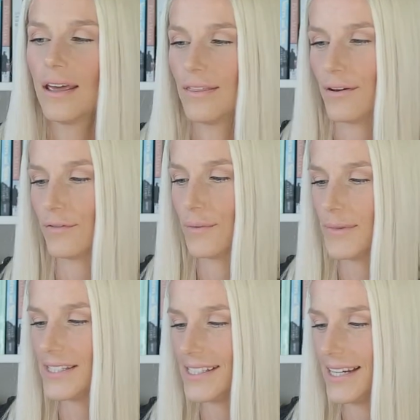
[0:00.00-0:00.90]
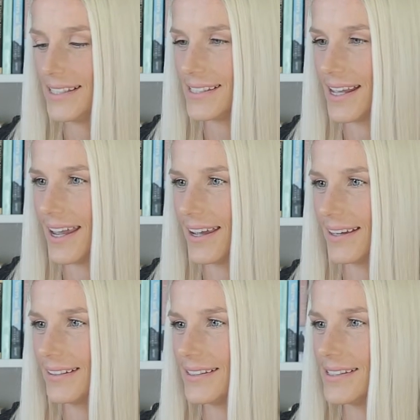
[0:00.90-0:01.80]
They're from the States,
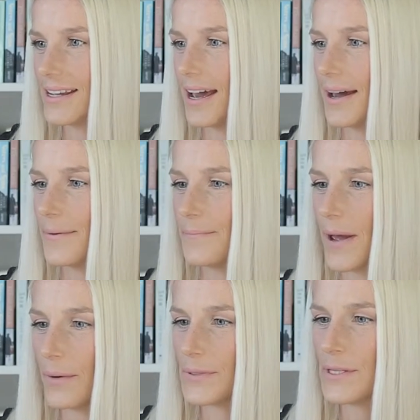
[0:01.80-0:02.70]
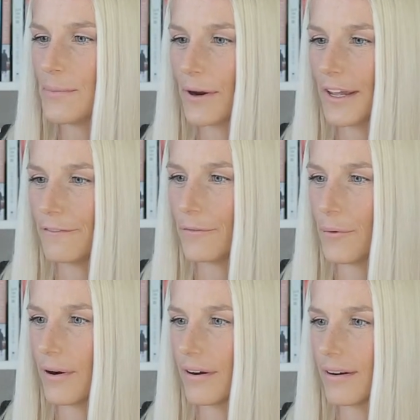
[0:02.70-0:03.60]
and I was in the market
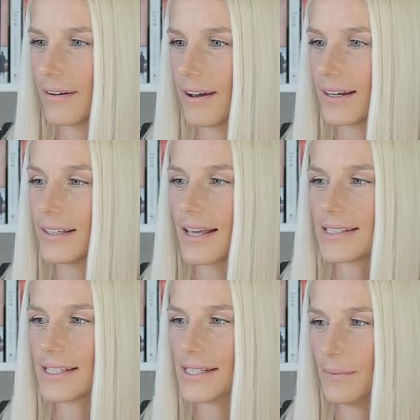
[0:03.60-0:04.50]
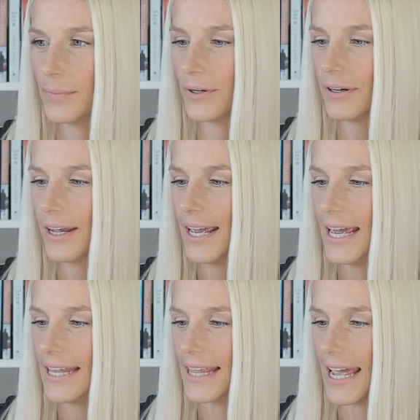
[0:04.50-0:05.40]
for a classic tumbler.
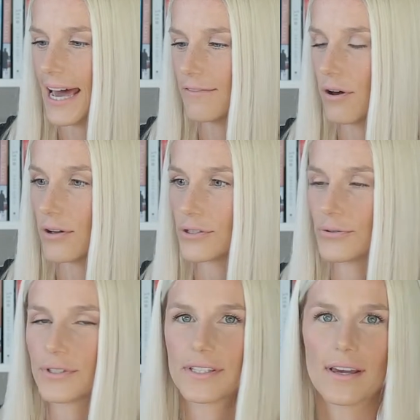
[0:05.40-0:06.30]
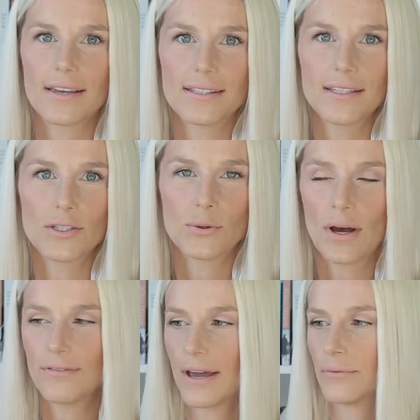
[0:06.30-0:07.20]
They have all sorts of sizes,
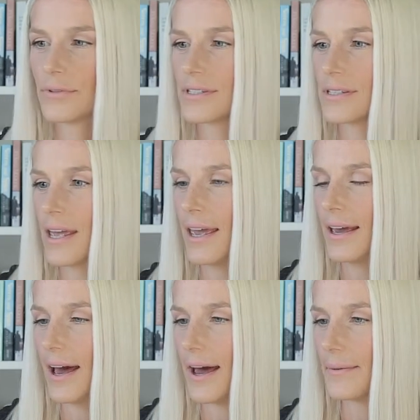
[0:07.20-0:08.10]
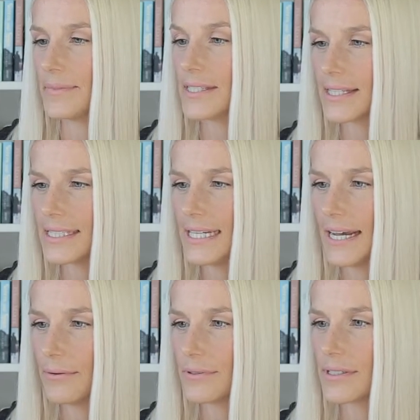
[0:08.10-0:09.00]
12 ounce, 16
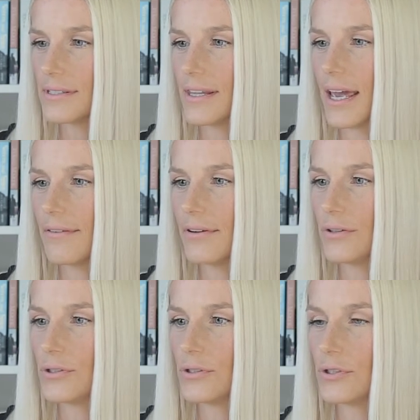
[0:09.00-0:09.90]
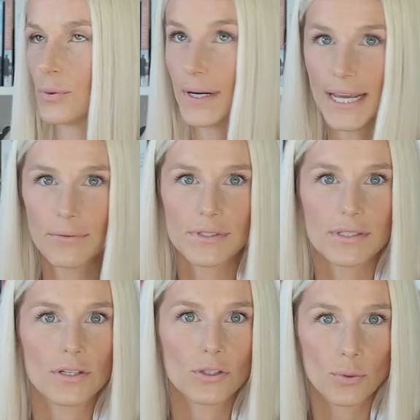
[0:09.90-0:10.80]
ounce. They have a 20 ounce
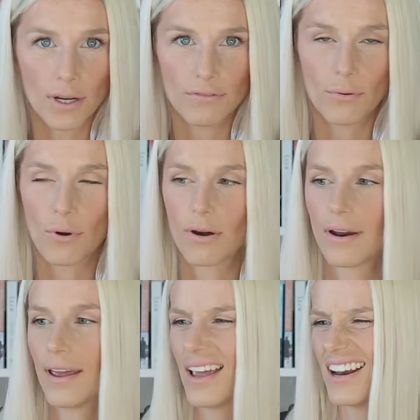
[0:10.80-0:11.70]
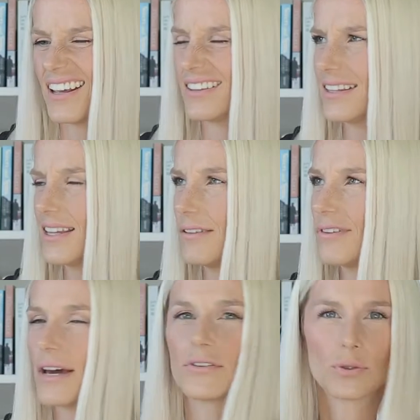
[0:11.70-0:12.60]
and a 24, and I think they
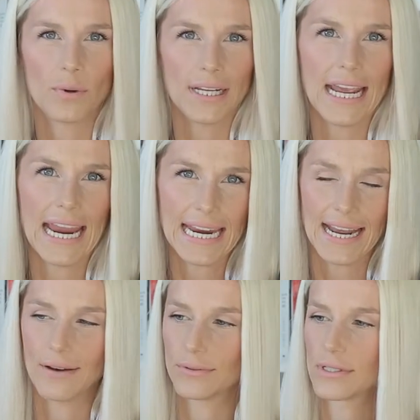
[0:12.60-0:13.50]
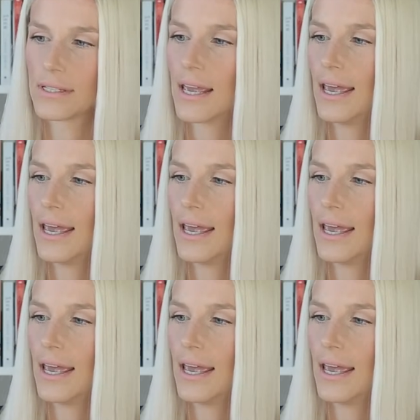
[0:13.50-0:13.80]
even have a 28 ounce.